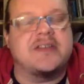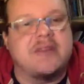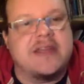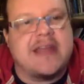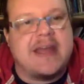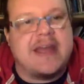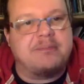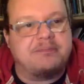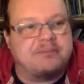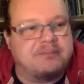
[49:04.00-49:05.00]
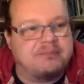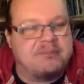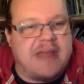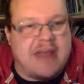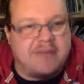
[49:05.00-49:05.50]
a recap,
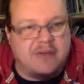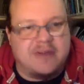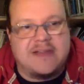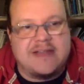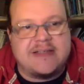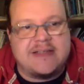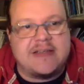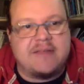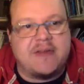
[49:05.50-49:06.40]
have a look at the Lessig stuff.